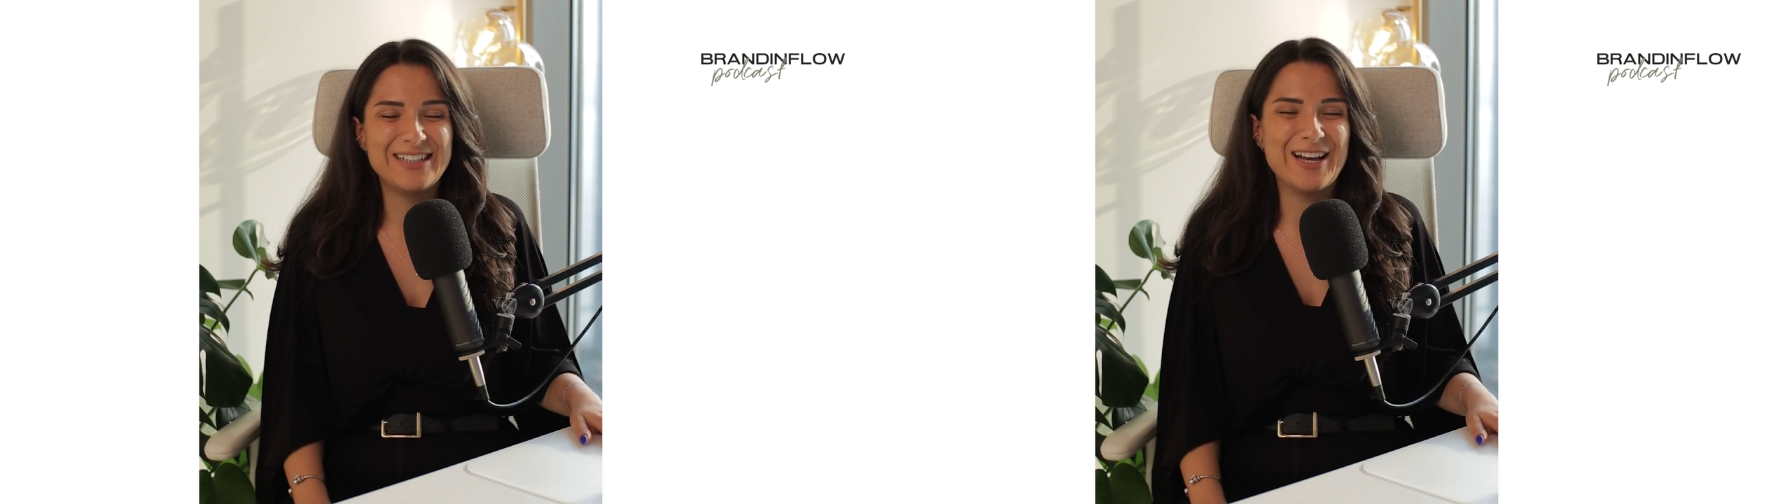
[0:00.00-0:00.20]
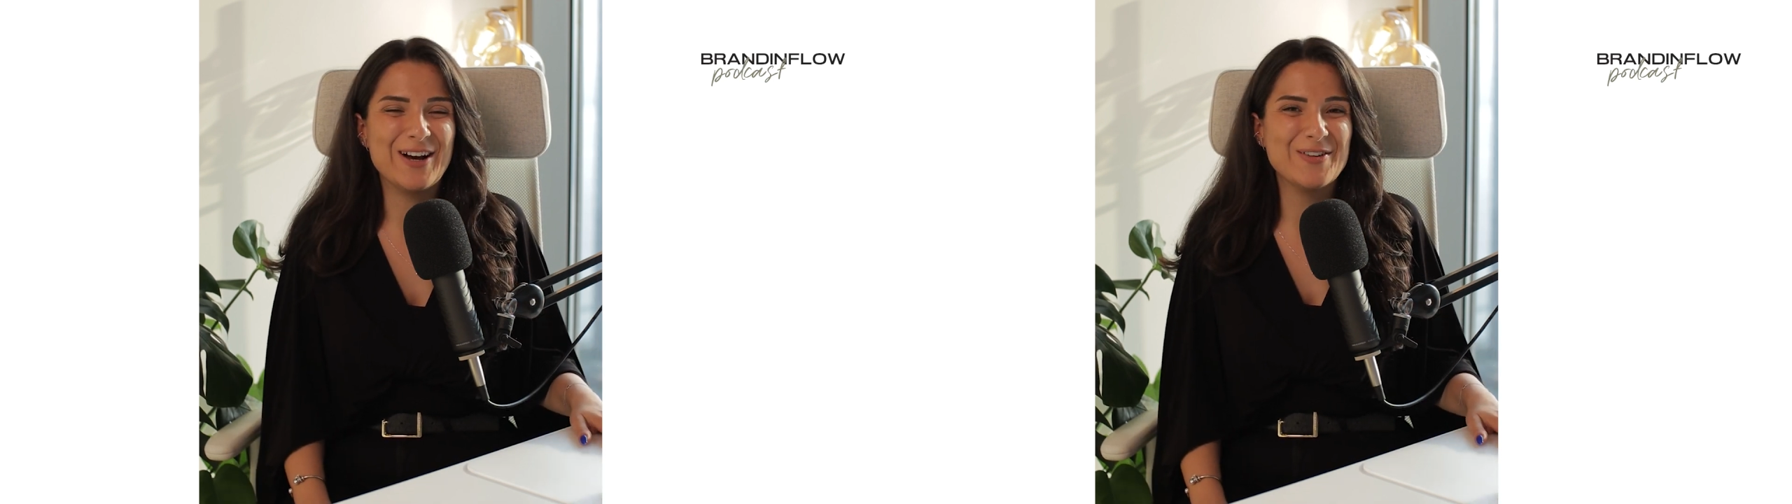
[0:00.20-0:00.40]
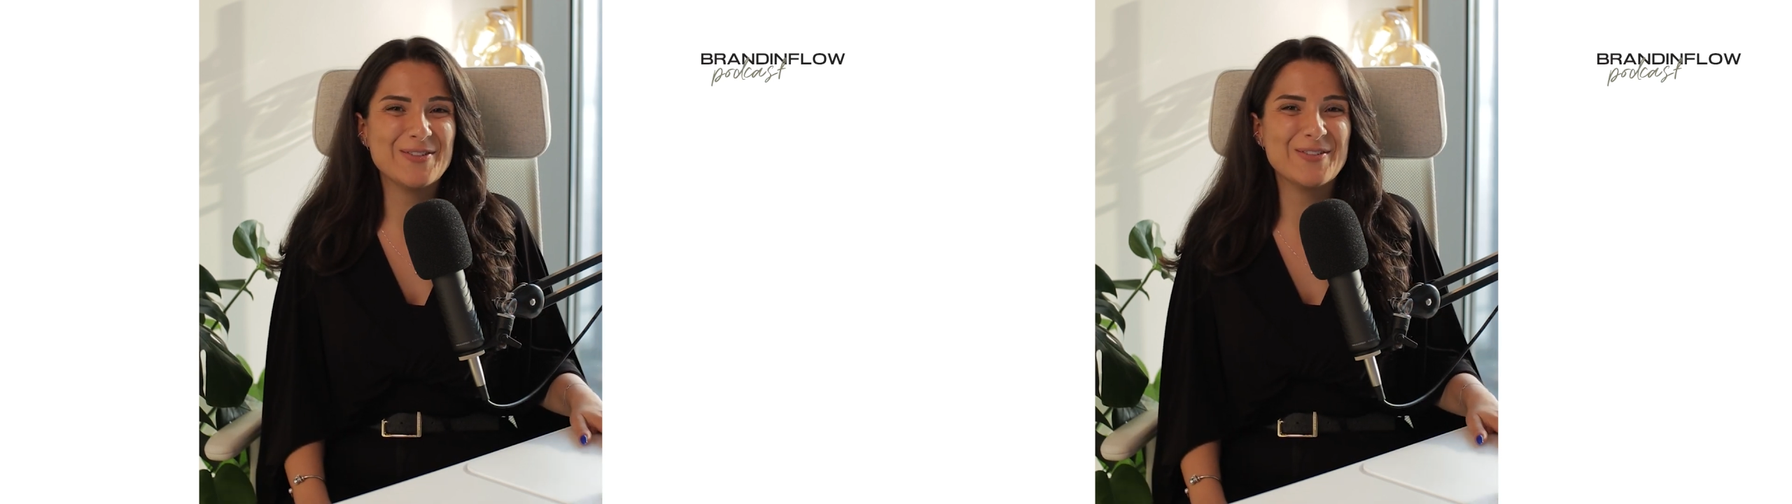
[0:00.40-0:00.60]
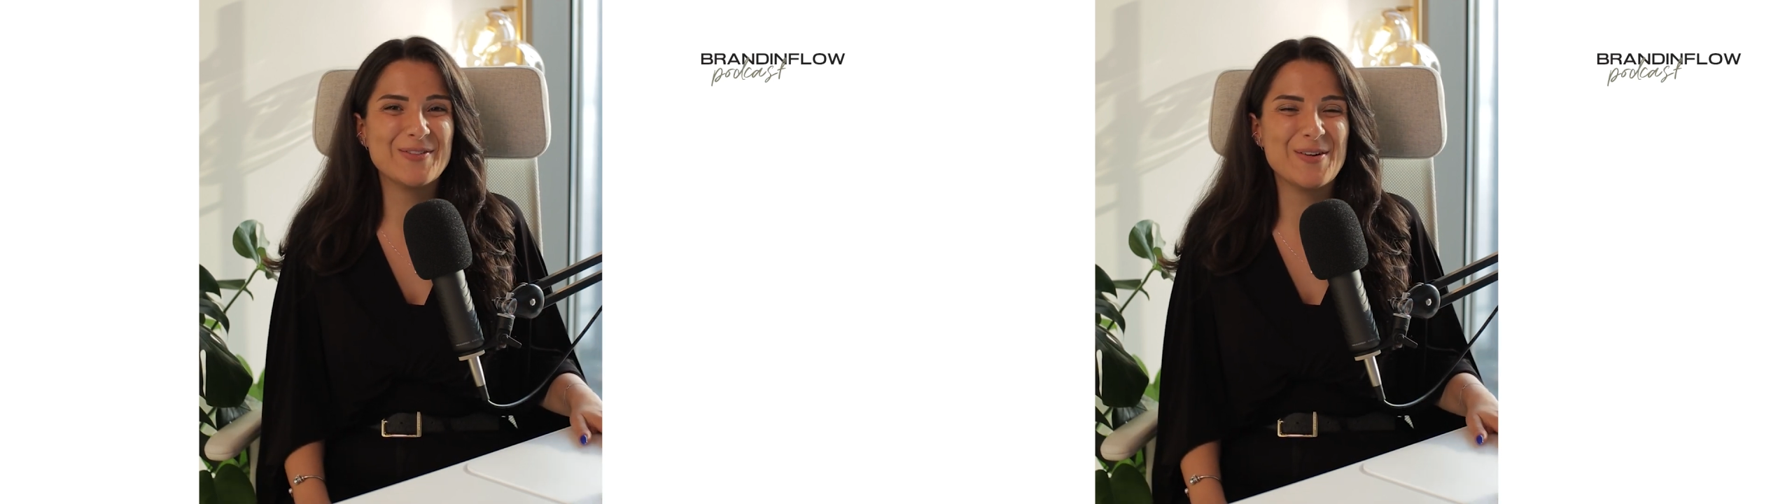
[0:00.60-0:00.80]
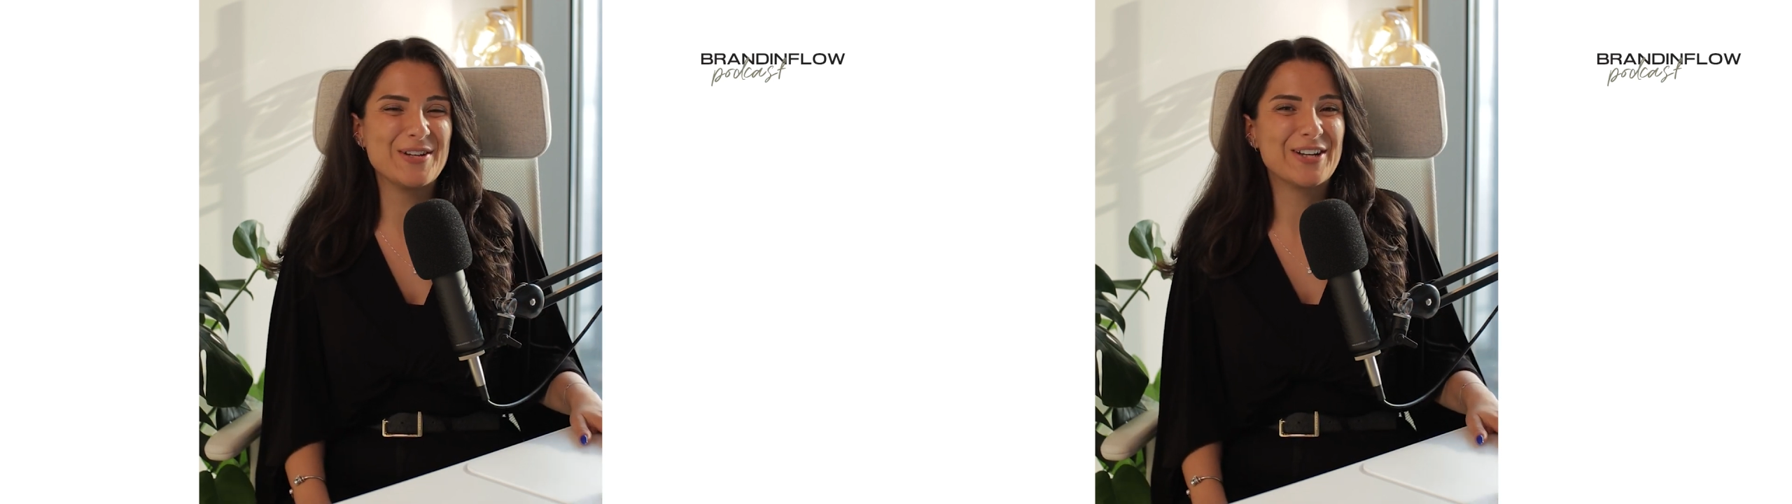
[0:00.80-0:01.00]
Now,
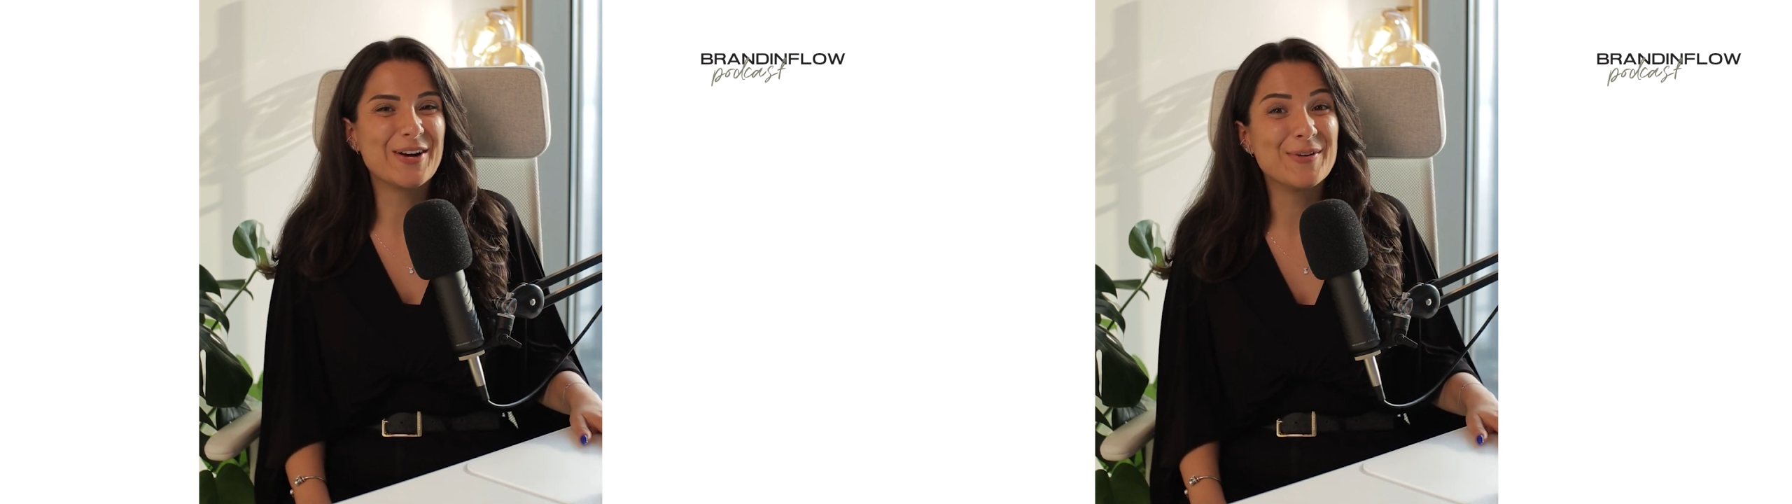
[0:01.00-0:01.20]
when we talk